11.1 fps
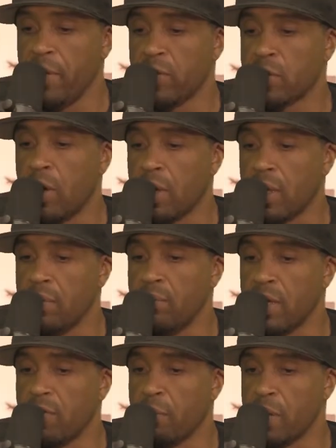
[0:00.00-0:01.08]
even talking
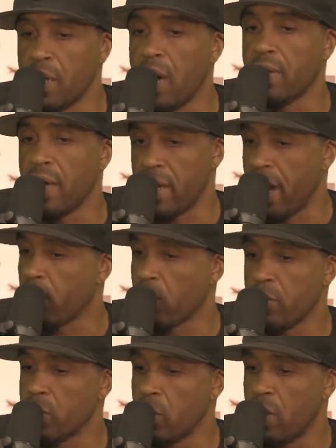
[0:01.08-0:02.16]
even beyond that, and I agree
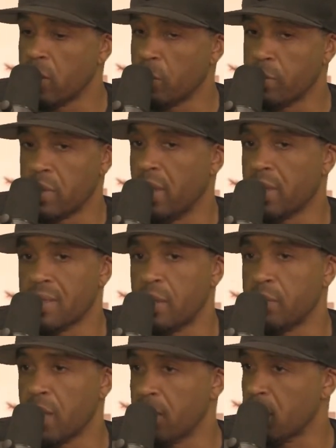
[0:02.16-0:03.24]
with you 100% because
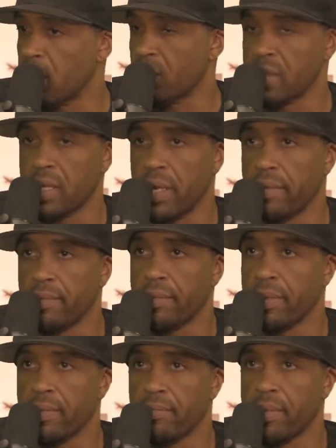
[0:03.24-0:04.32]
sometimes, like we said,
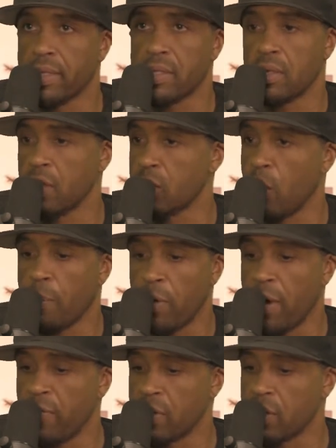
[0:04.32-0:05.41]
it's all
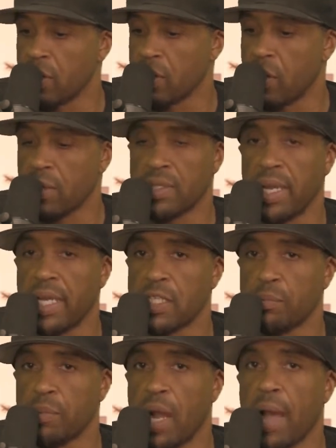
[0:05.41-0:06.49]
preference and it's all
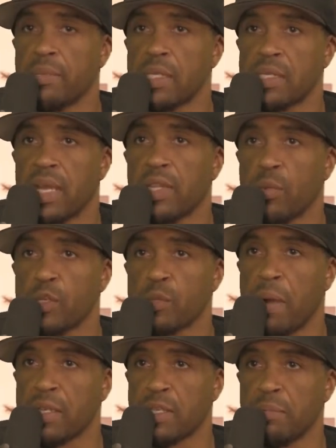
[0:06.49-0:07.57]
taste. But I'm just saying the
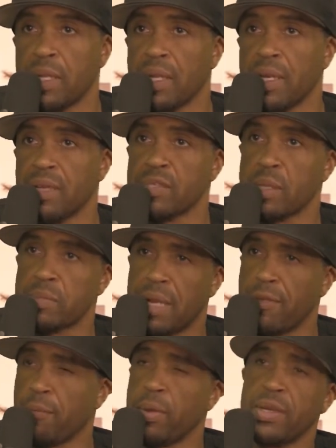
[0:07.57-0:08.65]
responsibility of
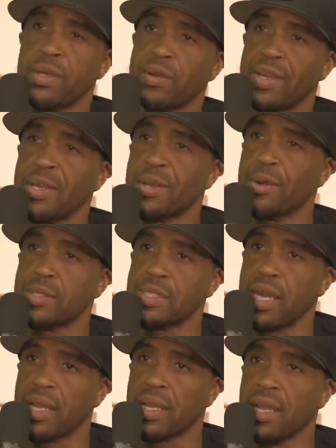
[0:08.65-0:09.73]
sometimes putting your ego in
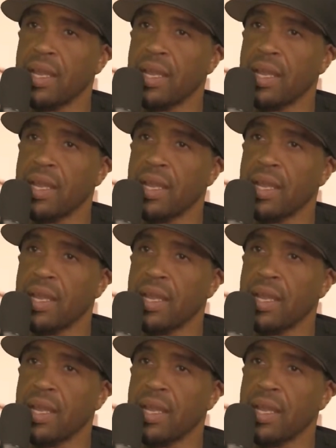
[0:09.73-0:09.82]
check.